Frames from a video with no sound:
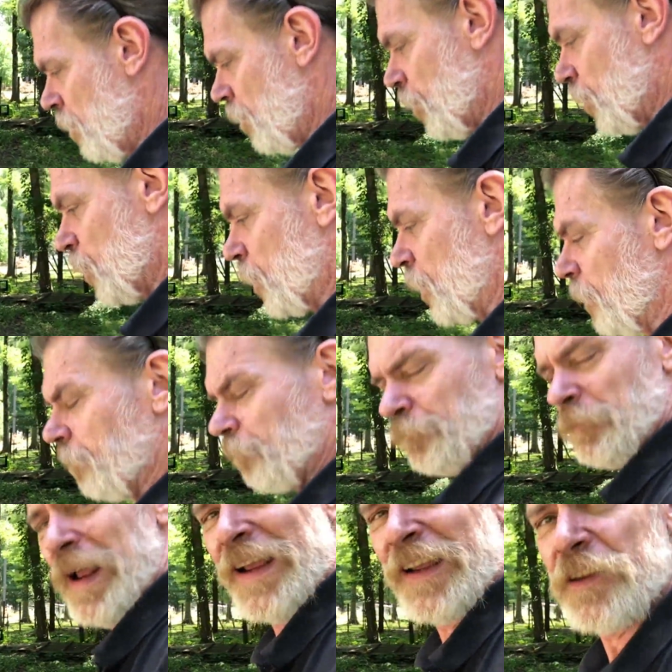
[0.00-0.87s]
We're
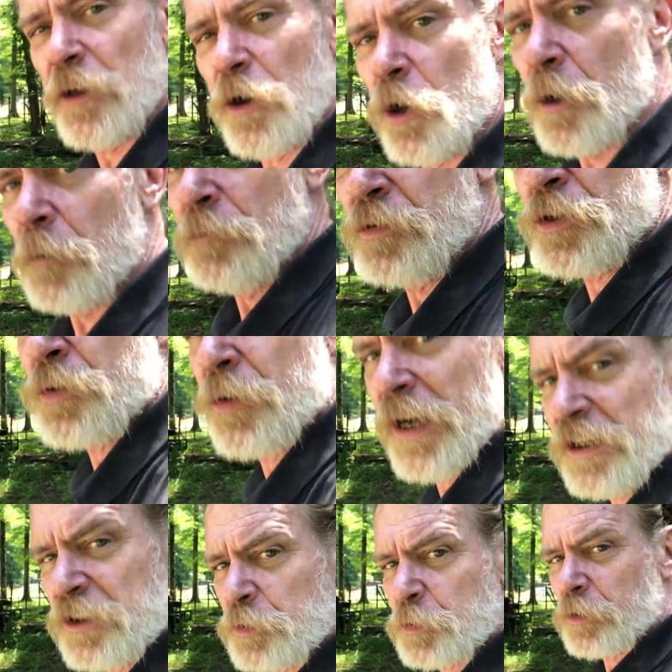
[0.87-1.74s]
in the home
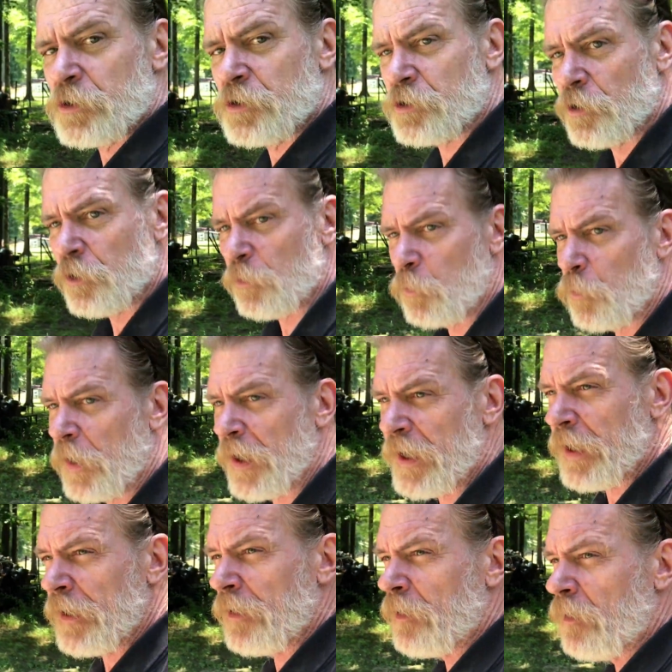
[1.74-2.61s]
stretch. We're still
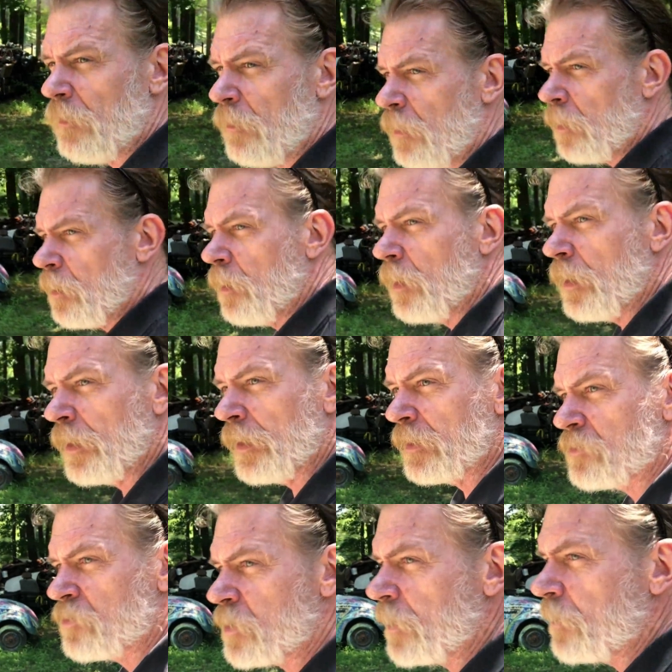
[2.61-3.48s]
waiting on
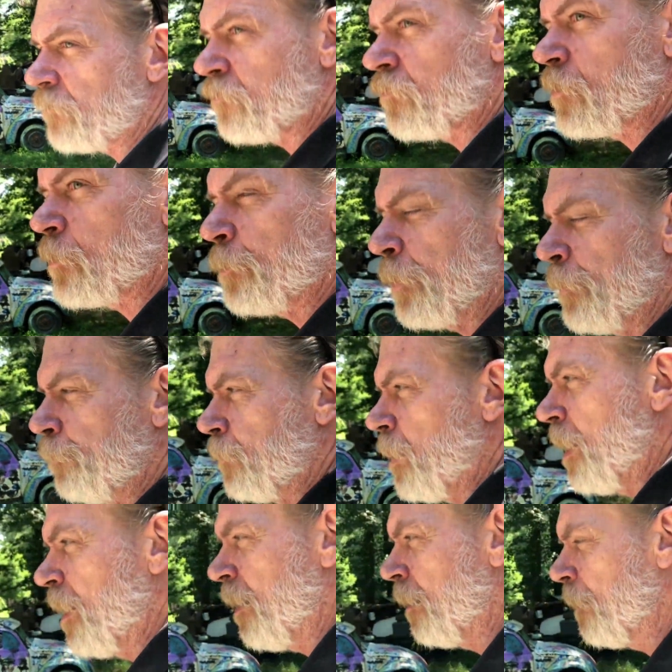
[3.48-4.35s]
a set
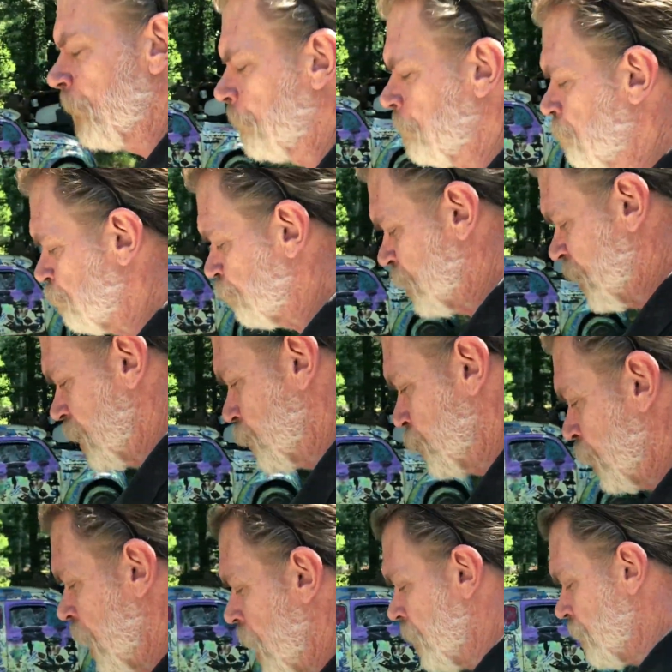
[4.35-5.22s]
of
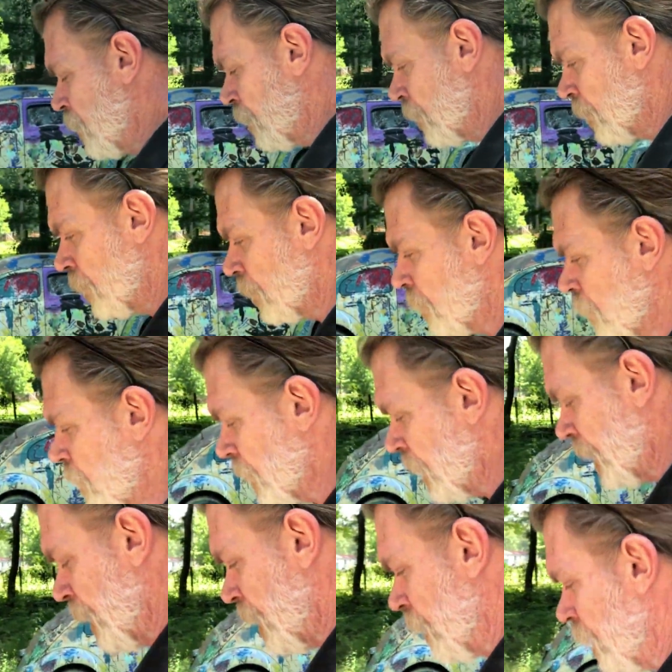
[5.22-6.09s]
speedometer
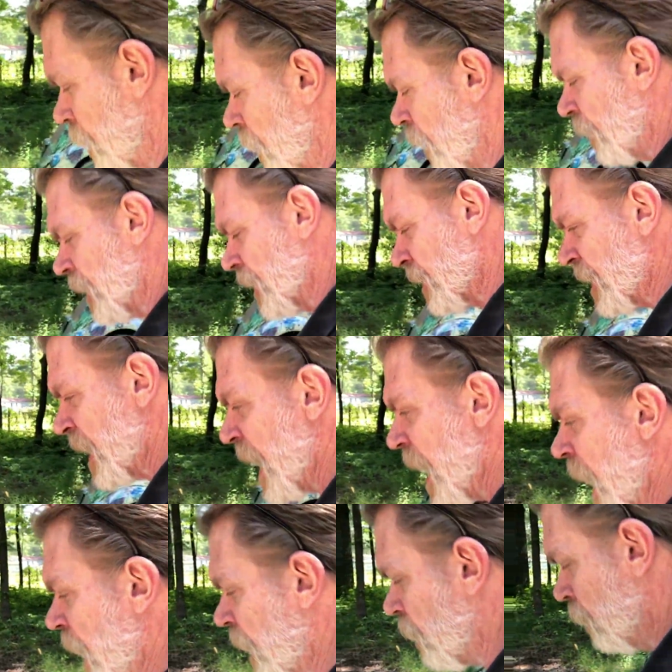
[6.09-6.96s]
and I think a
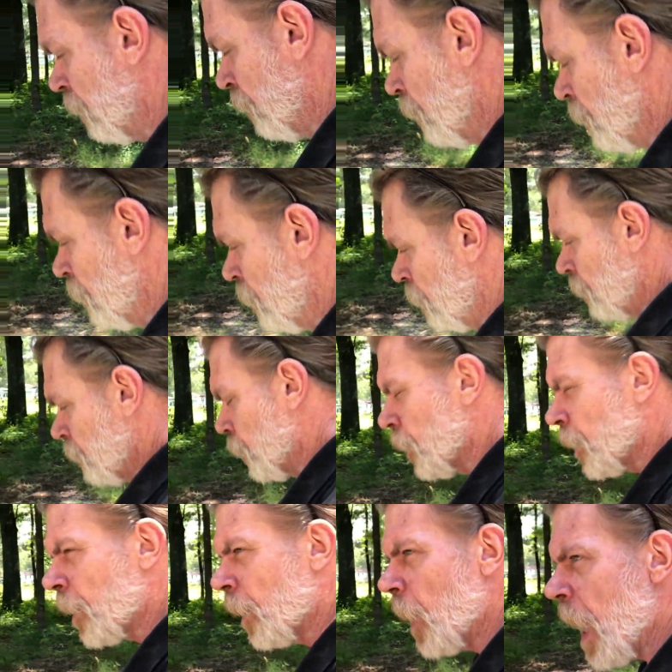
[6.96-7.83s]
tack
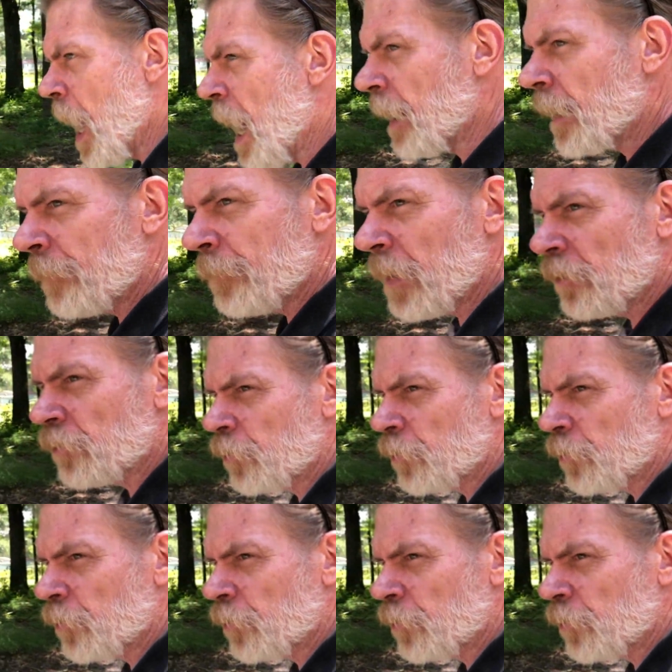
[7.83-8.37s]
or a clock. I'm not